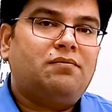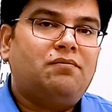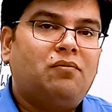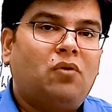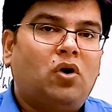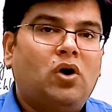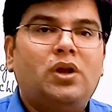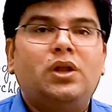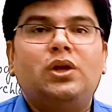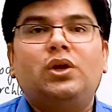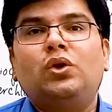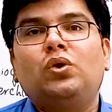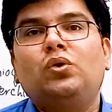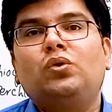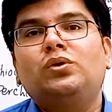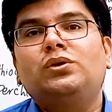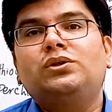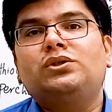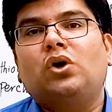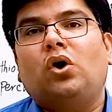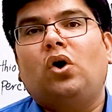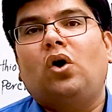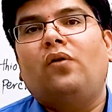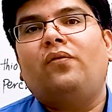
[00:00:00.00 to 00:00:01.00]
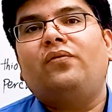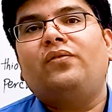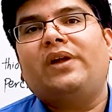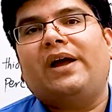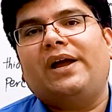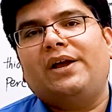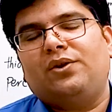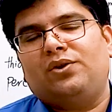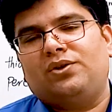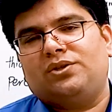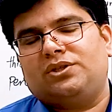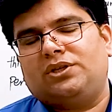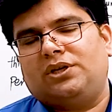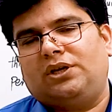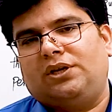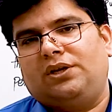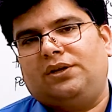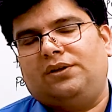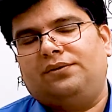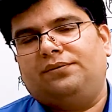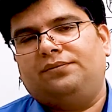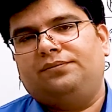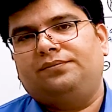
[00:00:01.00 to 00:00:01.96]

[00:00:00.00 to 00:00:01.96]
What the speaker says: molecules of tyrosine.